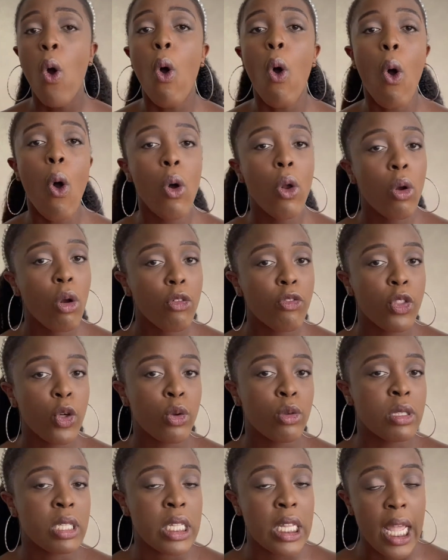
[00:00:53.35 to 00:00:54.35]
all of
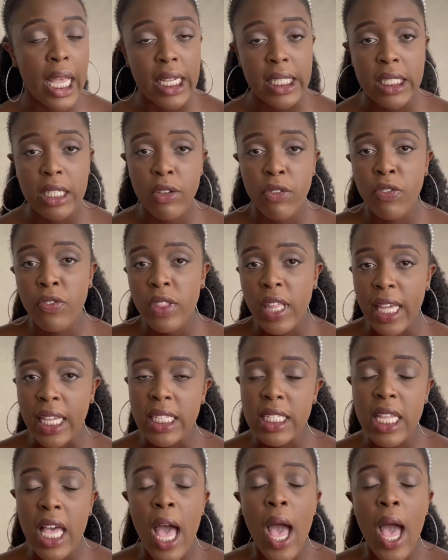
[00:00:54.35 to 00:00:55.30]
those negative things.